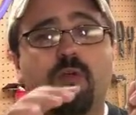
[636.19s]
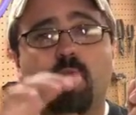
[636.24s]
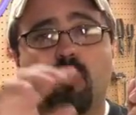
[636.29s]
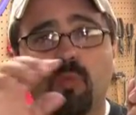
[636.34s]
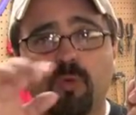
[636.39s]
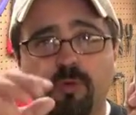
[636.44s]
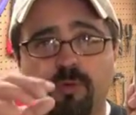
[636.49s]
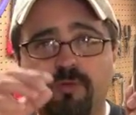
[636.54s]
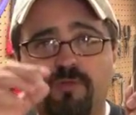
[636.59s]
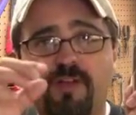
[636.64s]

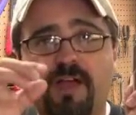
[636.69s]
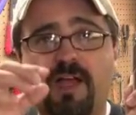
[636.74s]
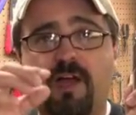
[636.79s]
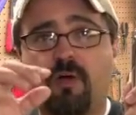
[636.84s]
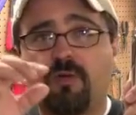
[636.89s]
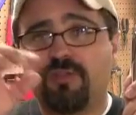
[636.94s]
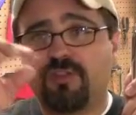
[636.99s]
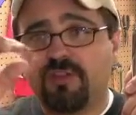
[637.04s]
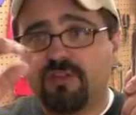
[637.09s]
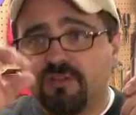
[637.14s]
groove
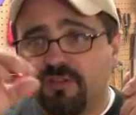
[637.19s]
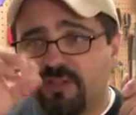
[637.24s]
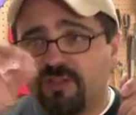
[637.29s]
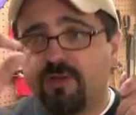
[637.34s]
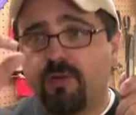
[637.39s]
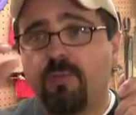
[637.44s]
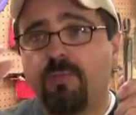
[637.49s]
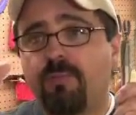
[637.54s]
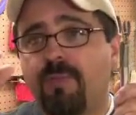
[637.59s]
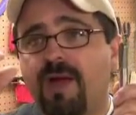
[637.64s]
out the
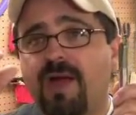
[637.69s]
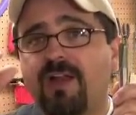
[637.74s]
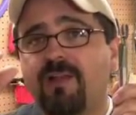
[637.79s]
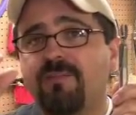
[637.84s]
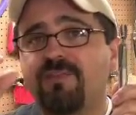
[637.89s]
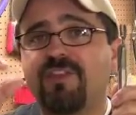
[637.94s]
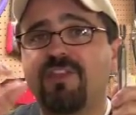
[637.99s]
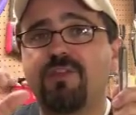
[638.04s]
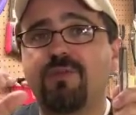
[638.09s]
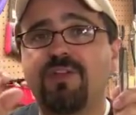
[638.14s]
little
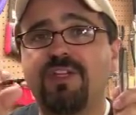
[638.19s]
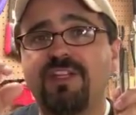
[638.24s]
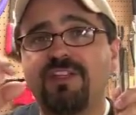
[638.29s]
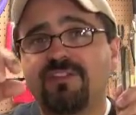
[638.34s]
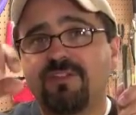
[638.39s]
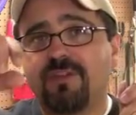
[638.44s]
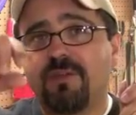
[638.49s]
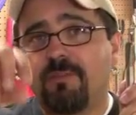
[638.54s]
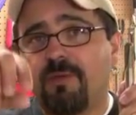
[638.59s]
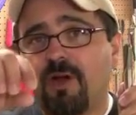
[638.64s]
bottoms that you would
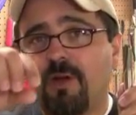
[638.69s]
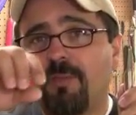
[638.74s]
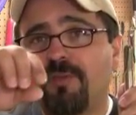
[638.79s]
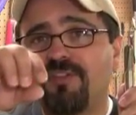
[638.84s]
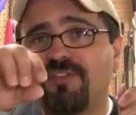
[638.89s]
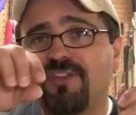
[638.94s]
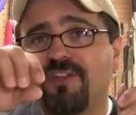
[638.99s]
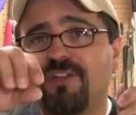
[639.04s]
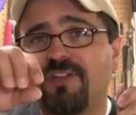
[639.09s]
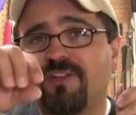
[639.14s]
need so the
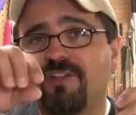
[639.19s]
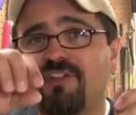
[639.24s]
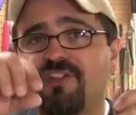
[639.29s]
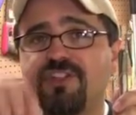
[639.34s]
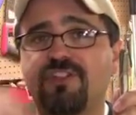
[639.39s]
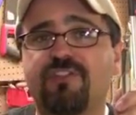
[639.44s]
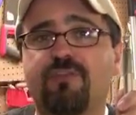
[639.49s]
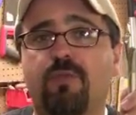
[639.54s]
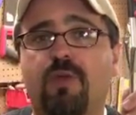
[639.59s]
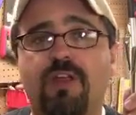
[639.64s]
marbles sit in there
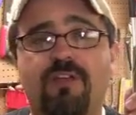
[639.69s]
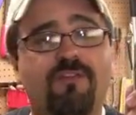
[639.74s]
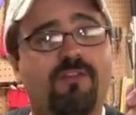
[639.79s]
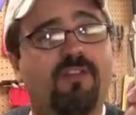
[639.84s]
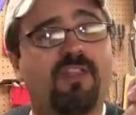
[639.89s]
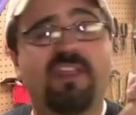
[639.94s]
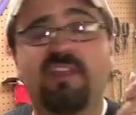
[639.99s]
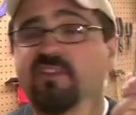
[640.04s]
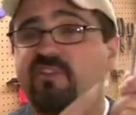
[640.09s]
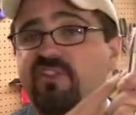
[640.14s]
just right
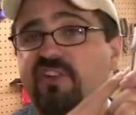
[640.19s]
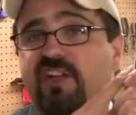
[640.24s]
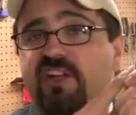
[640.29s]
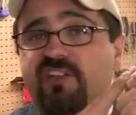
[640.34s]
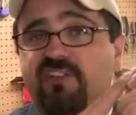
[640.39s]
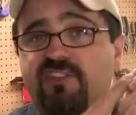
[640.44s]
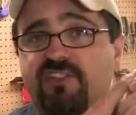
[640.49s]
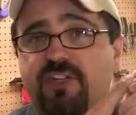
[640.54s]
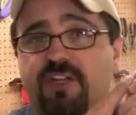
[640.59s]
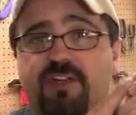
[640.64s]
for like
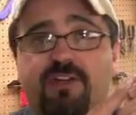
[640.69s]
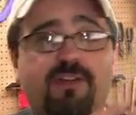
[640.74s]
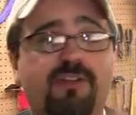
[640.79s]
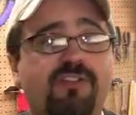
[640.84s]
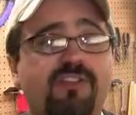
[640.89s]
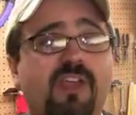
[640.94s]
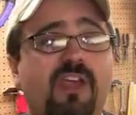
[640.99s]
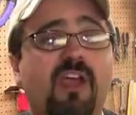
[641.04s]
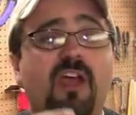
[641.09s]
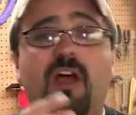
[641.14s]
Chinese
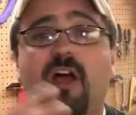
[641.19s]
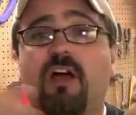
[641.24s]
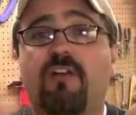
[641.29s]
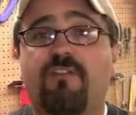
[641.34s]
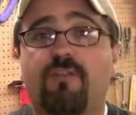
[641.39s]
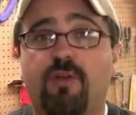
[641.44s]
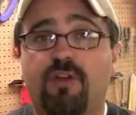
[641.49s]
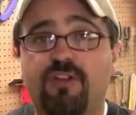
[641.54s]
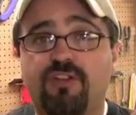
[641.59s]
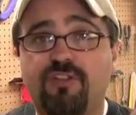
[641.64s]
checkers, uh,
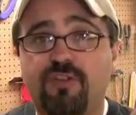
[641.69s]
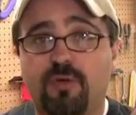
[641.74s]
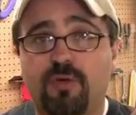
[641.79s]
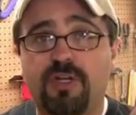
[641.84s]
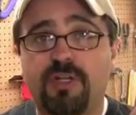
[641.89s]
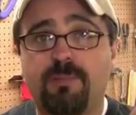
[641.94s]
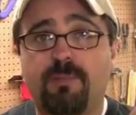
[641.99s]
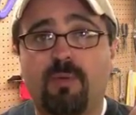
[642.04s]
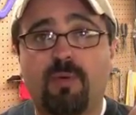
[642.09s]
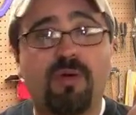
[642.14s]
for a
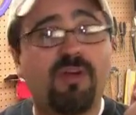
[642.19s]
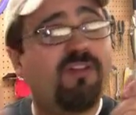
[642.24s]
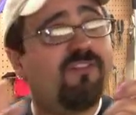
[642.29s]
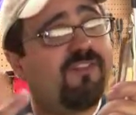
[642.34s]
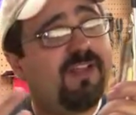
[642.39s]
dirty board.